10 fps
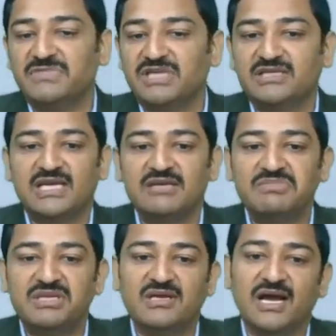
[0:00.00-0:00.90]
it can
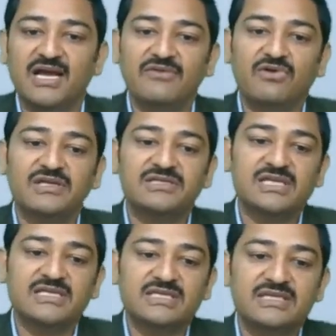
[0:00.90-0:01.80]
be high
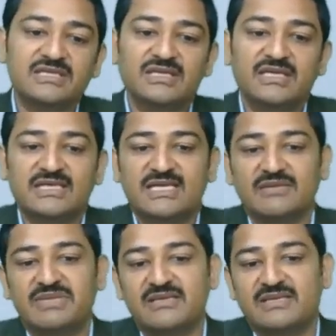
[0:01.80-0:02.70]
volatility, it
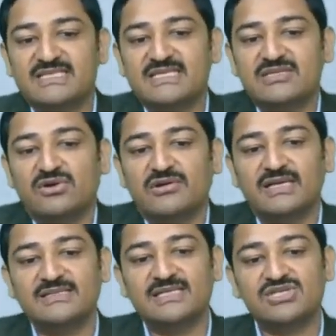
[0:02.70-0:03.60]
can be nascent
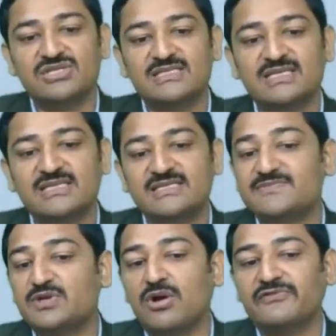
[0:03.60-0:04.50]
organizations and
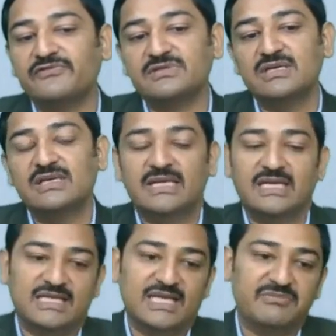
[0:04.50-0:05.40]
spin-offs,
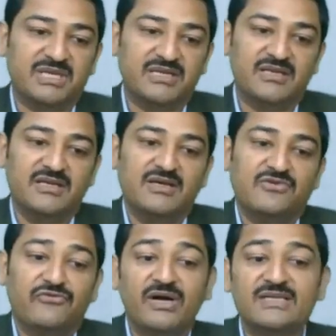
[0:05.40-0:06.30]
it can be
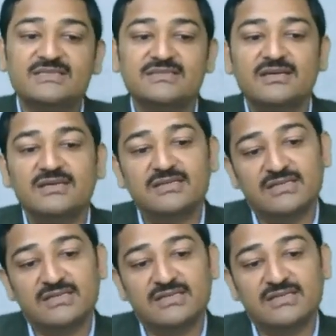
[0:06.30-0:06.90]
fast